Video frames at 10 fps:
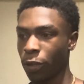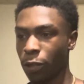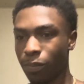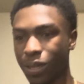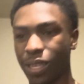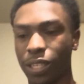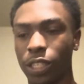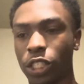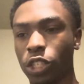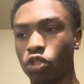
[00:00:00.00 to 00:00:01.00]
because
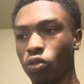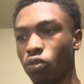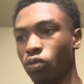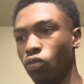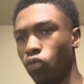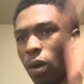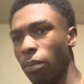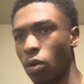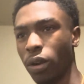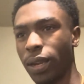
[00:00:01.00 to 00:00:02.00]
she threw one
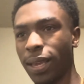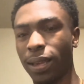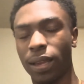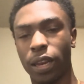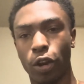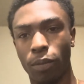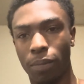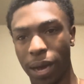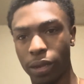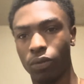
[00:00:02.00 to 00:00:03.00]
more thing and then her
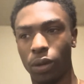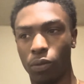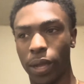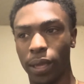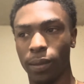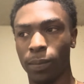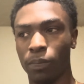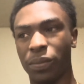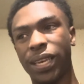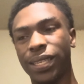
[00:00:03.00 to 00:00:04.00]
body went away.
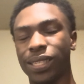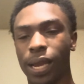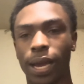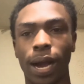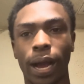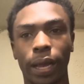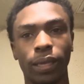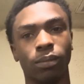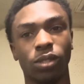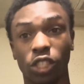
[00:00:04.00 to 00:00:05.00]
And he's like, all right,
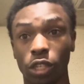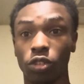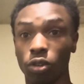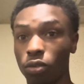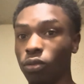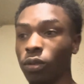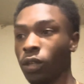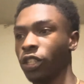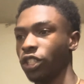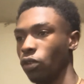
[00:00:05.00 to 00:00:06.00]
she threw.
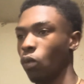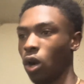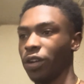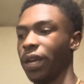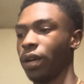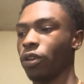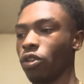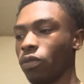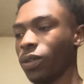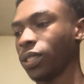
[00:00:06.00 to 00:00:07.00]
She walked down
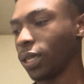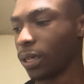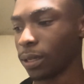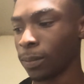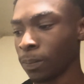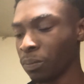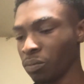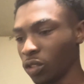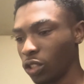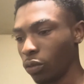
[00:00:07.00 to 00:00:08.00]
on, what's her name?
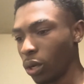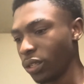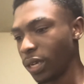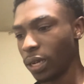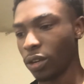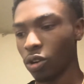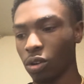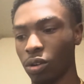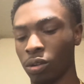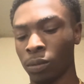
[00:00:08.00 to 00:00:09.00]
She walked down
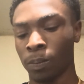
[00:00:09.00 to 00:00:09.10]
on